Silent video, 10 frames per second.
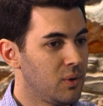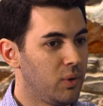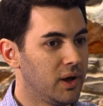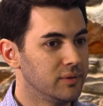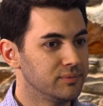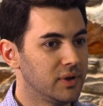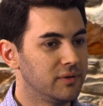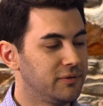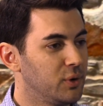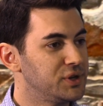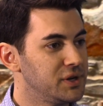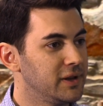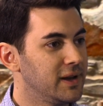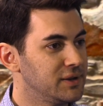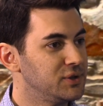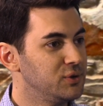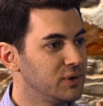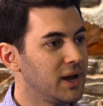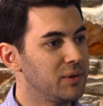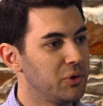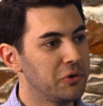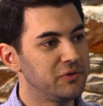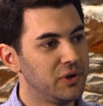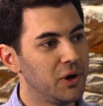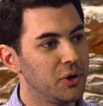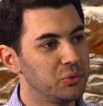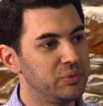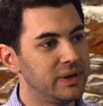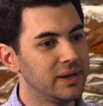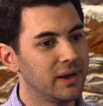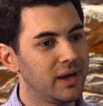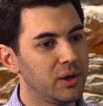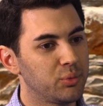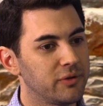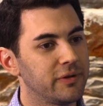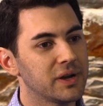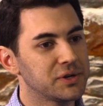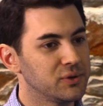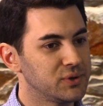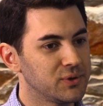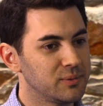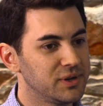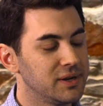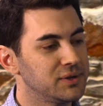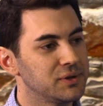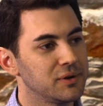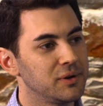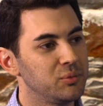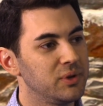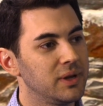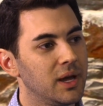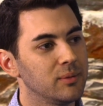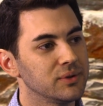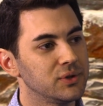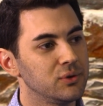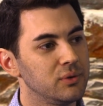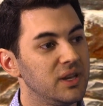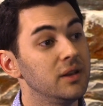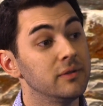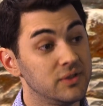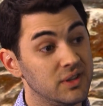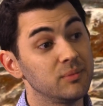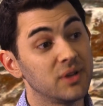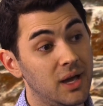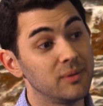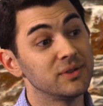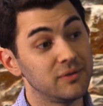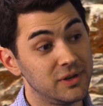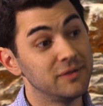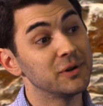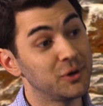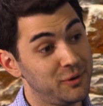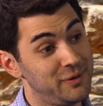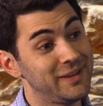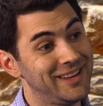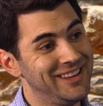Well, unfortunately, as you and I both know, being a professional storm chaser and being able to eat at the same time is a difficult thing.